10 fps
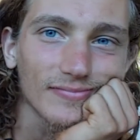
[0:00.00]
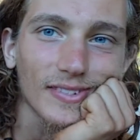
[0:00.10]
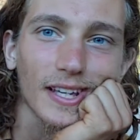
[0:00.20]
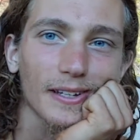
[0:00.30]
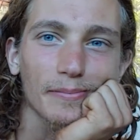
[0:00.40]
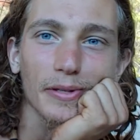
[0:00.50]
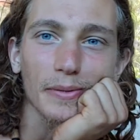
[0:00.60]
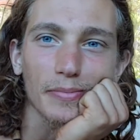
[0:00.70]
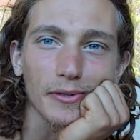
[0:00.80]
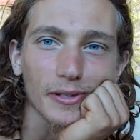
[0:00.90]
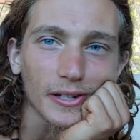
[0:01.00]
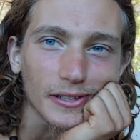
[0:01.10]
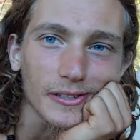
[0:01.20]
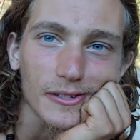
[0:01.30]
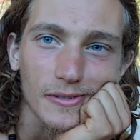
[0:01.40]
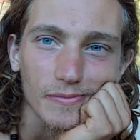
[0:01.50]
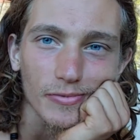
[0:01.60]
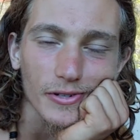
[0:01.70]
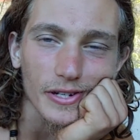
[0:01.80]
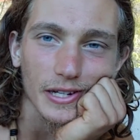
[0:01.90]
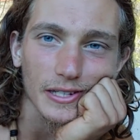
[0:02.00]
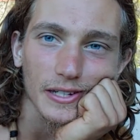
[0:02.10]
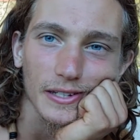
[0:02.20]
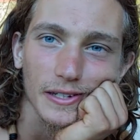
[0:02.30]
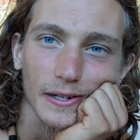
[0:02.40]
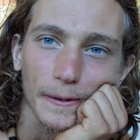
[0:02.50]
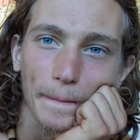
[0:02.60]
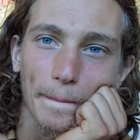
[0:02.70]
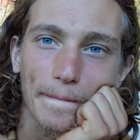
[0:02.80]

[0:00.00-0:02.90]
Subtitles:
like people are just projecting their